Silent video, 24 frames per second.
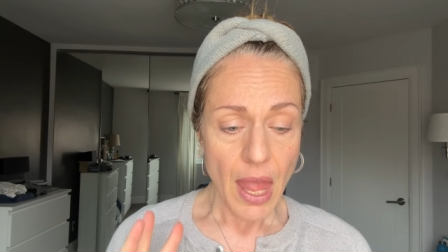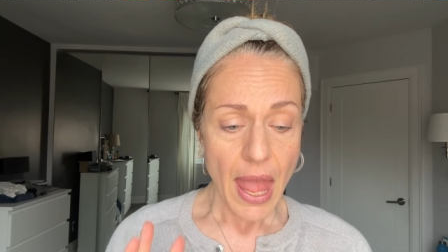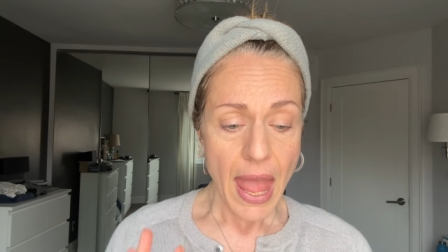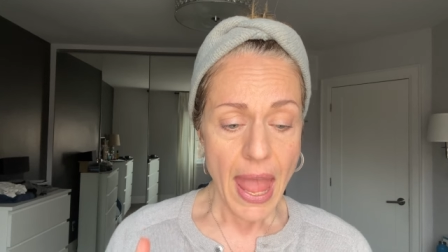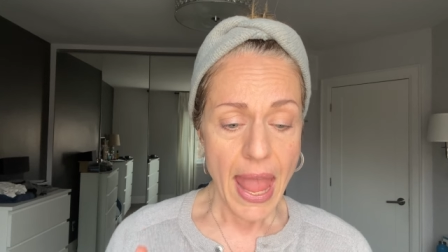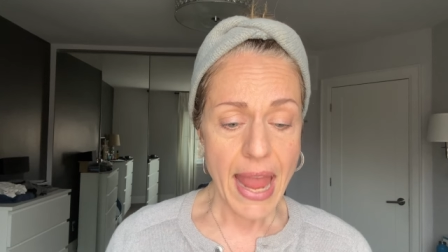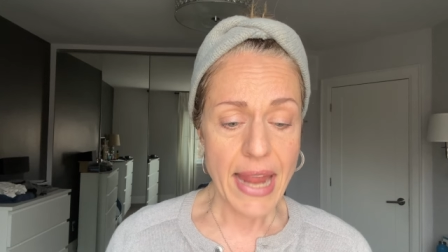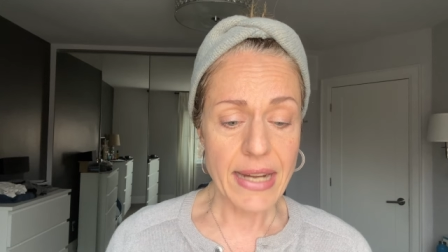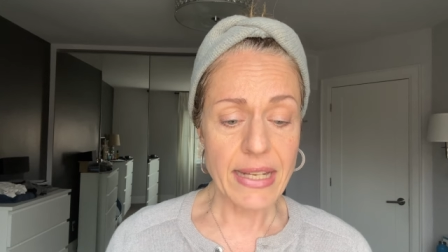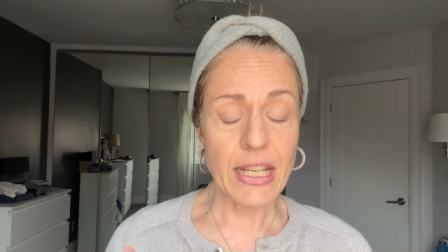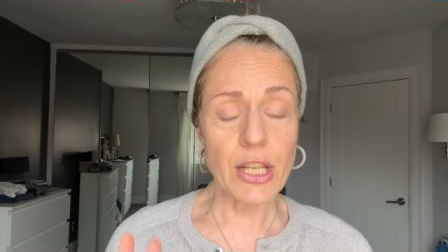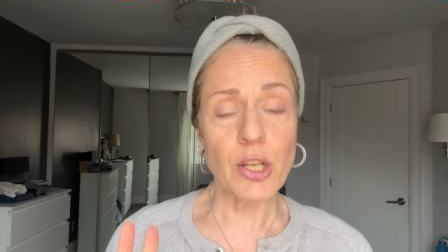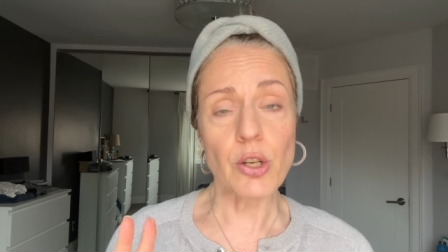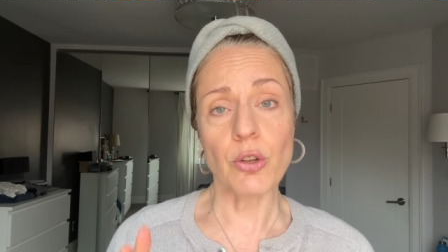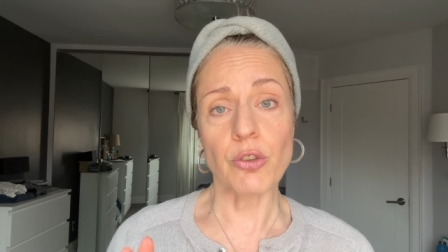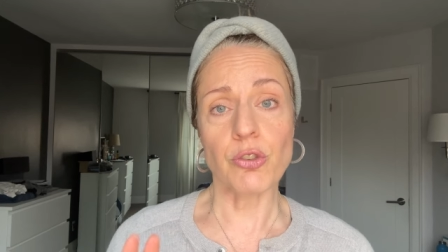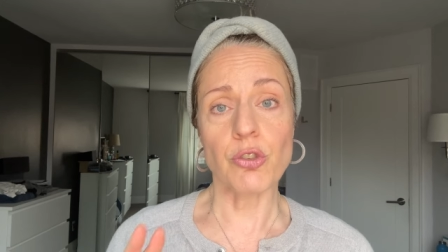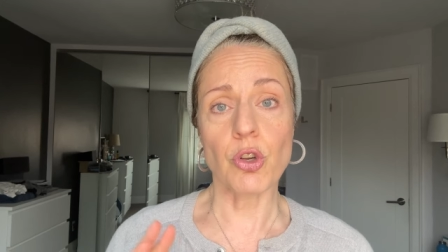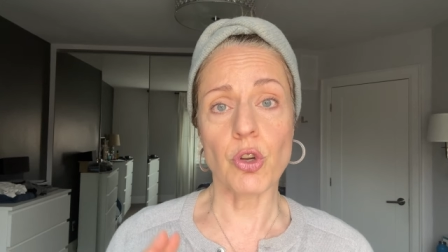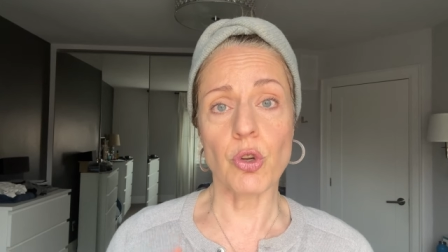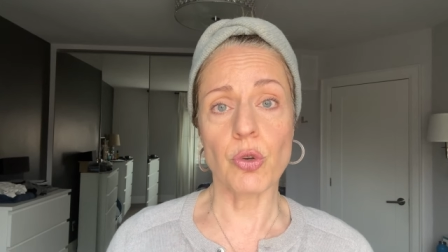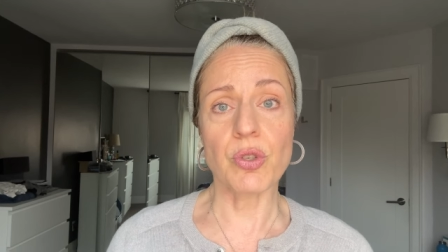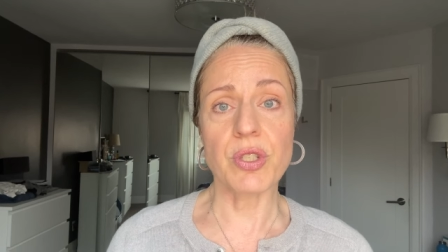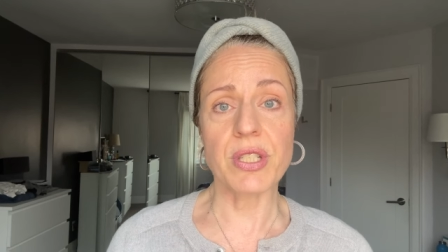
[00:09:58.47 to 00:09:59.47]
and it
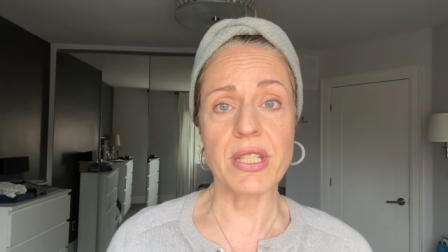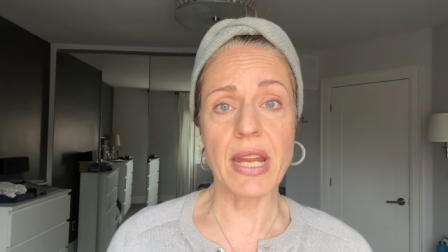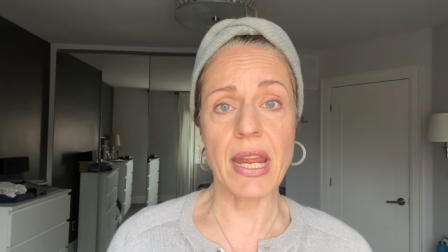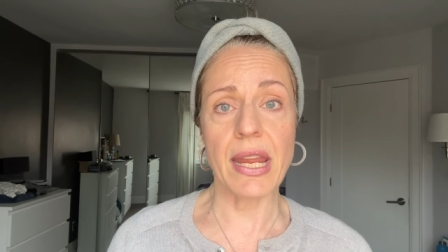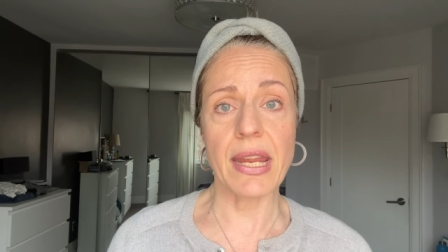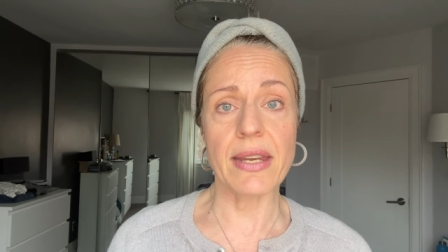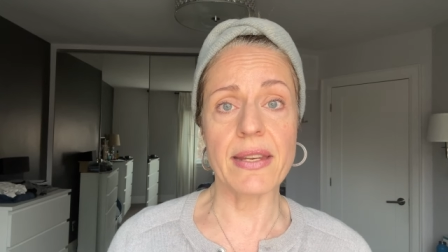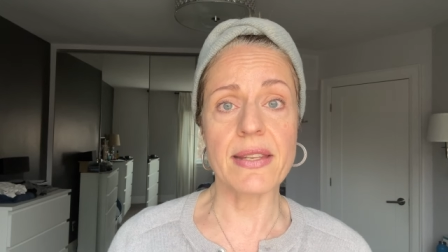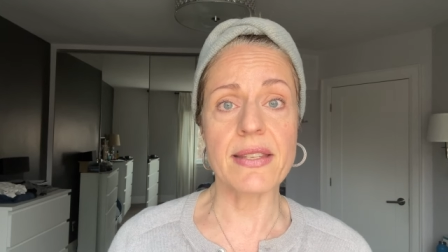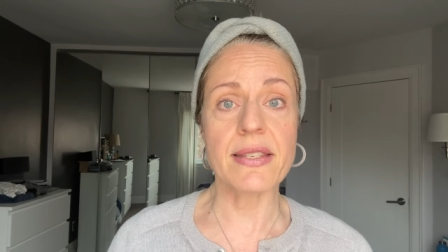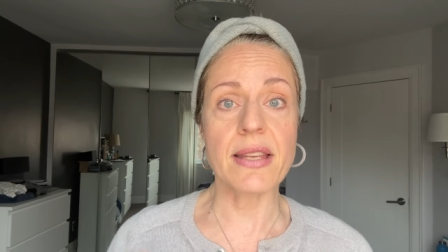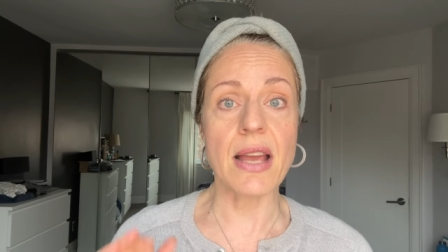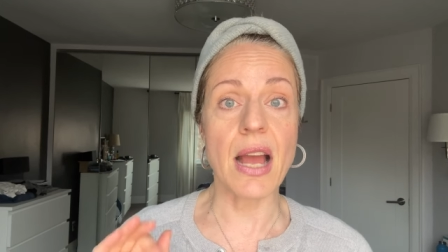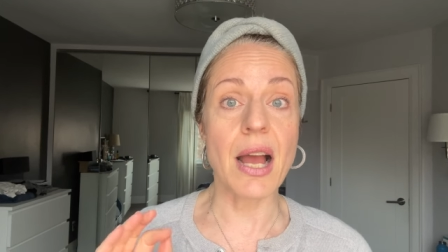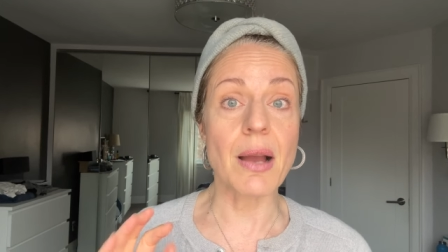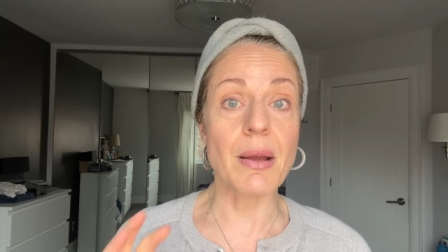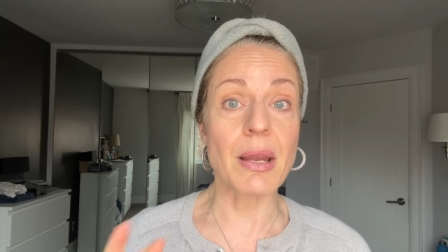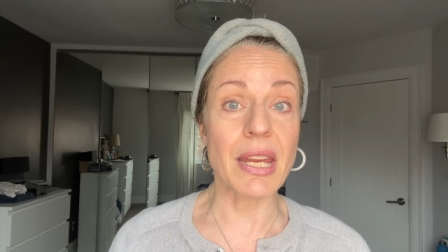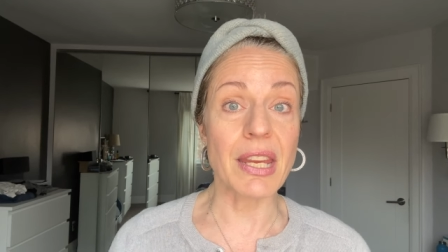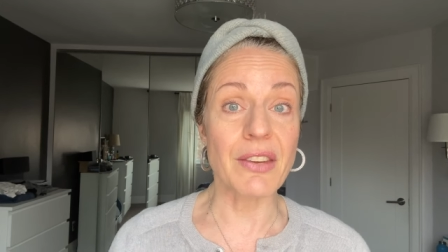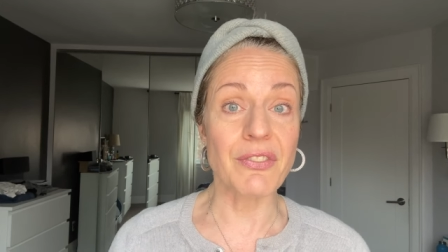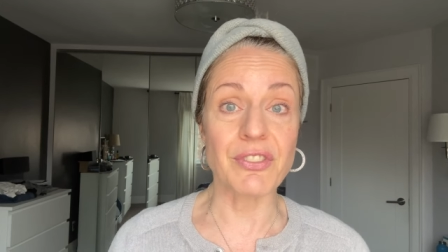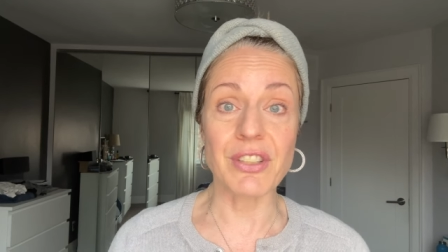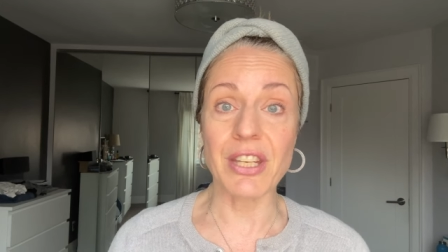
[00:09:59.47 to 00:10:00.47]
also contains uh,
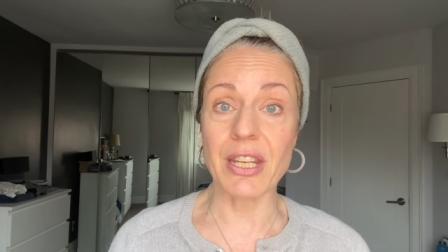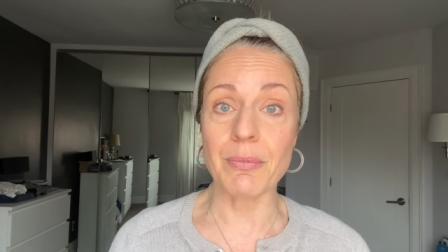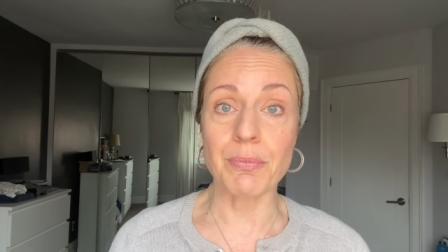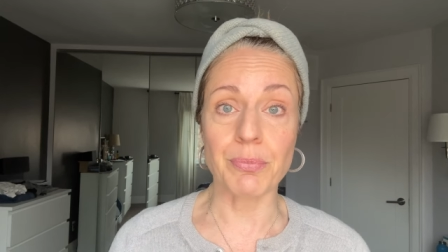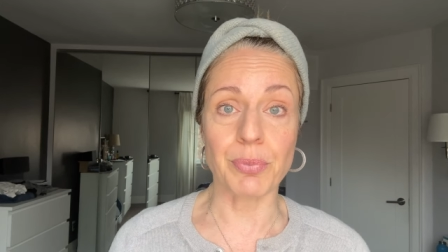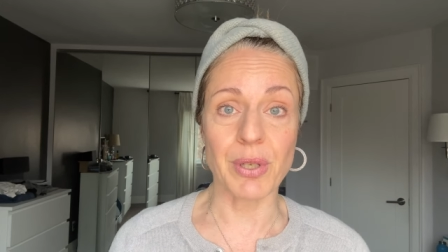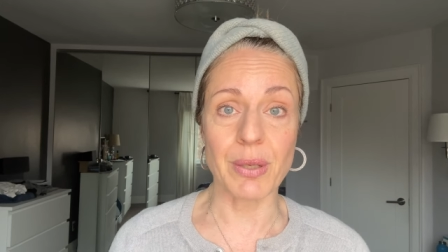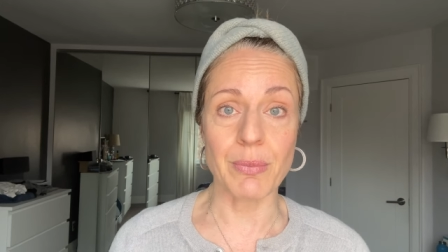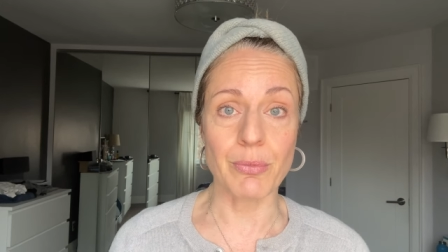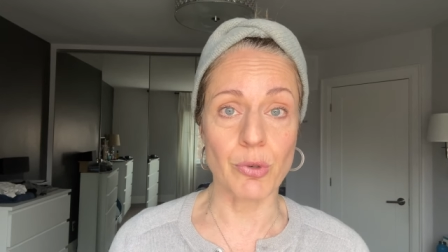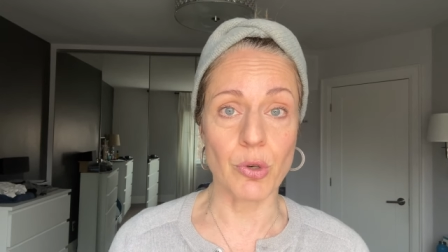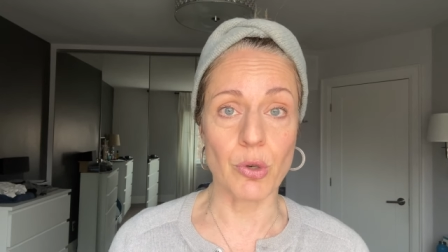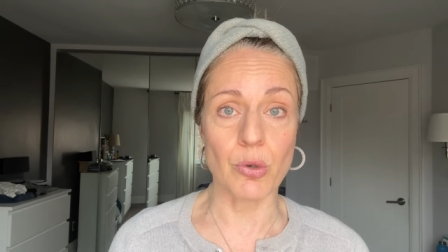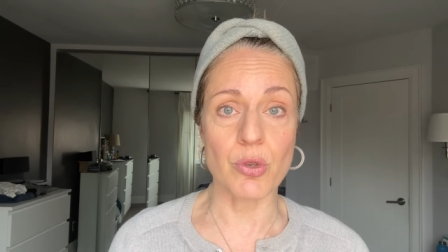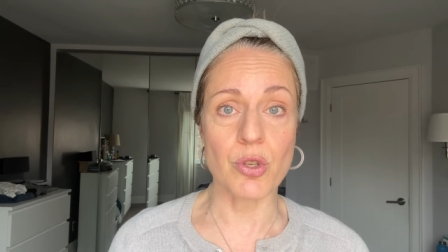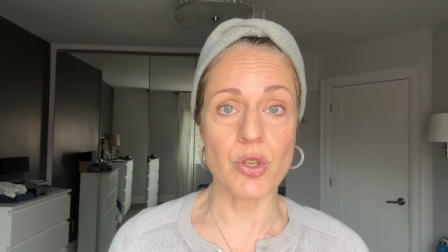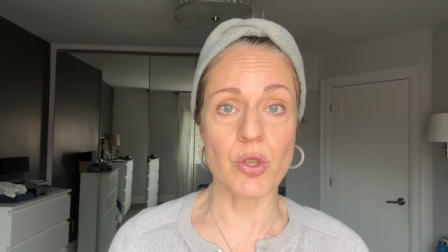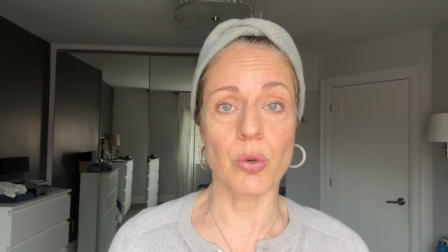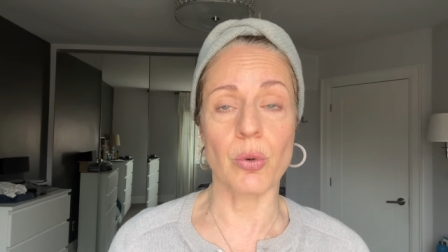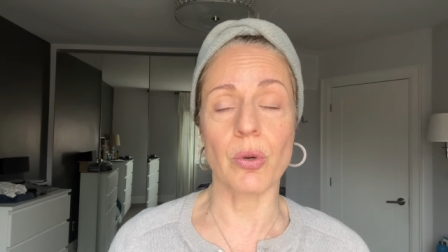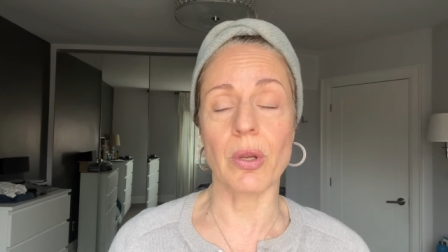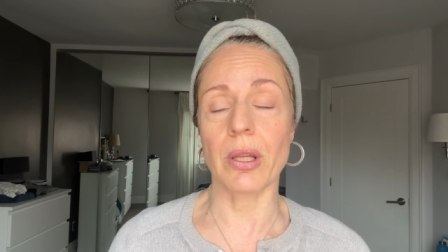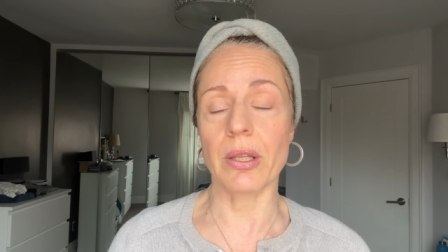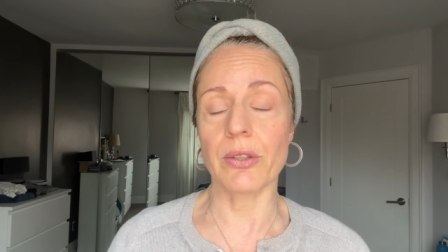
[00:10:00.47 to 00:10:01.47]
evening primrose
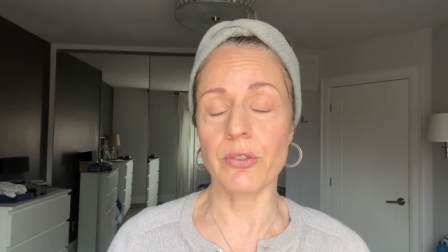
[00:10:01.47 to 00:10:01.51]
oil.